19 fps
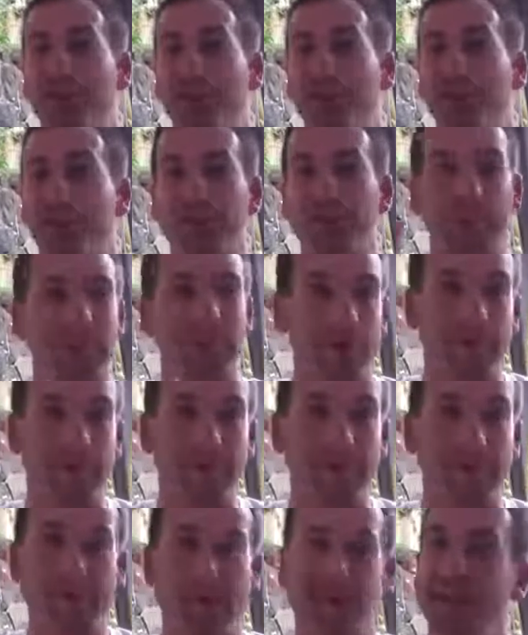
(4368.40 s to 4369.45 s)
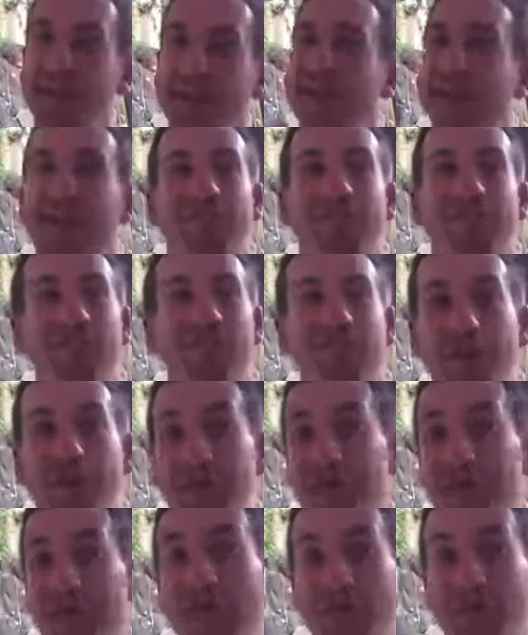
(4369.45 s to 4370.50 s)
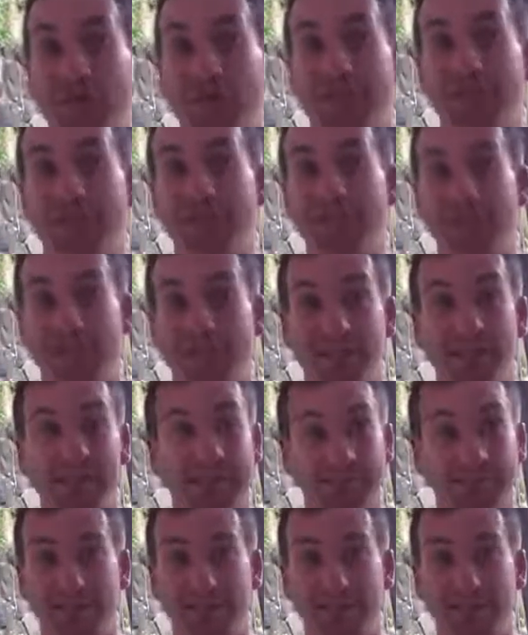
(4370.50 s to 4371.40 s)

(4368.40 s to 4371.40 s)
you're on unemployment, if you're figuring out a way to